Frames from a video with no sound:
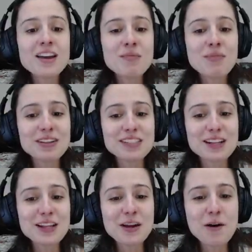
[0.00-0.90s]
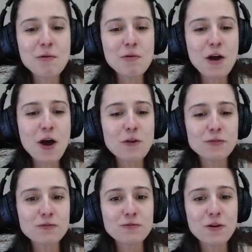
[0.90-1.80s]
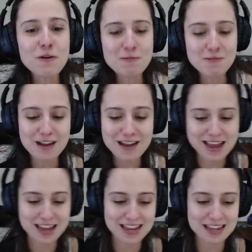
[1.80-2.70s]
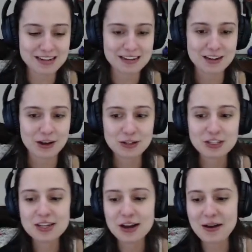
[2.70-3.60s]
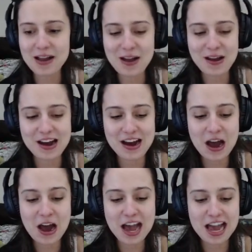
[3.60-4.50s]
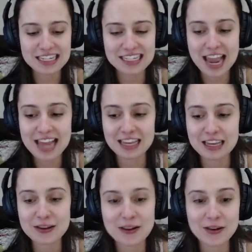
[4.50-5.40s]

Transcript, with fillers: you built a little room! for it. Duh, thank you.